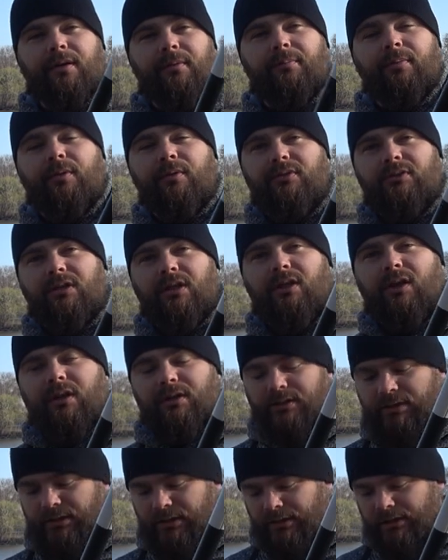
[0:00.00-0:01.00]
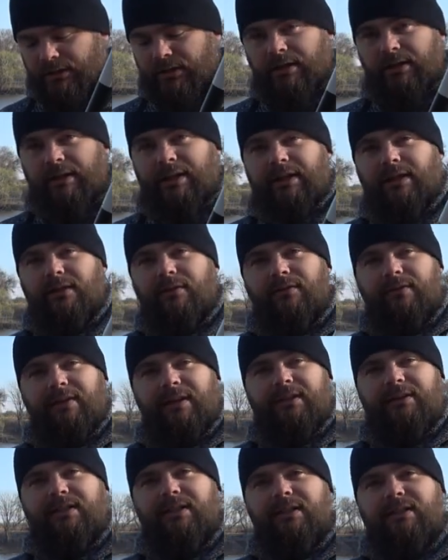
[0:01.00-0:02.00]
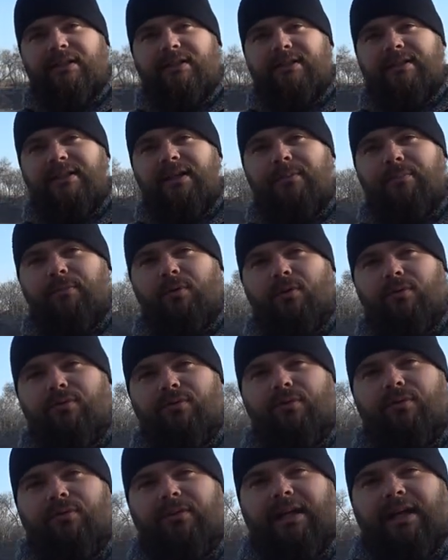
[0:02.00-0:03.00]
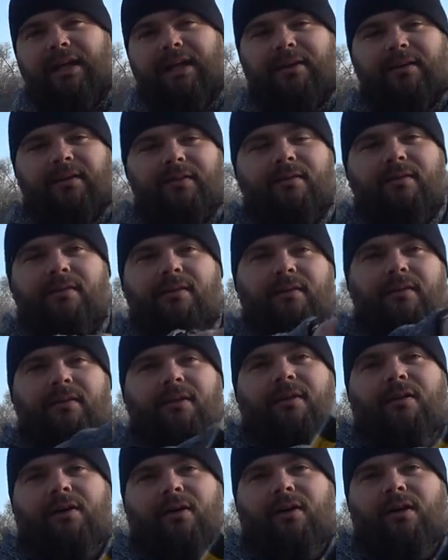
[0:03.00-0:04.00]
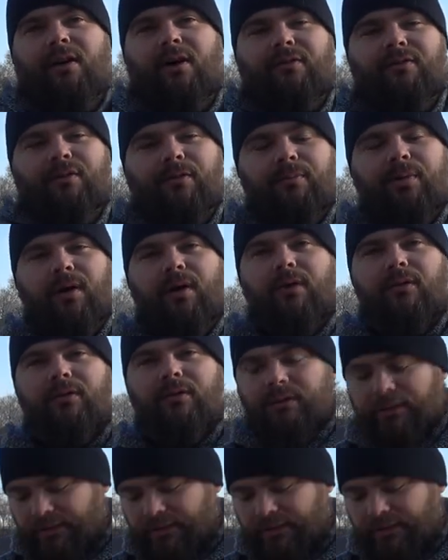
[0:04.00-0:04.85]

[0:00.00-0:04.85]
and it pulls a lot, it'll eventually slip off of the end of your pole.